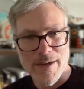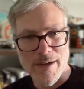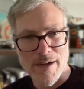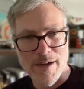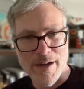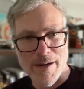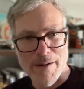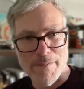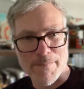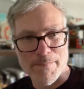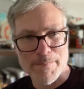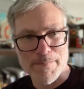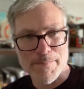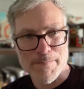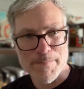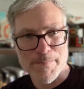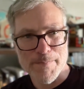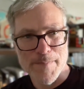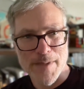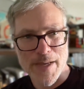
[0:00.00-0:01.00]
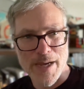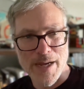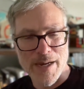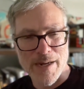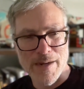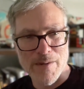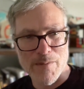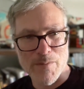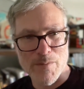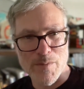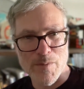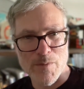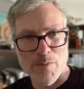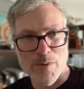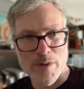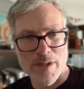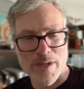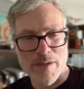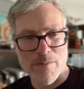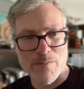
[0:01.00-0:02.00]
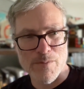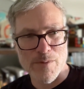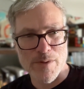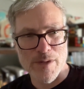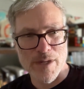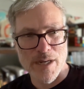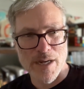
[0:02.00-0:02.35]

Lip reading: um, and it really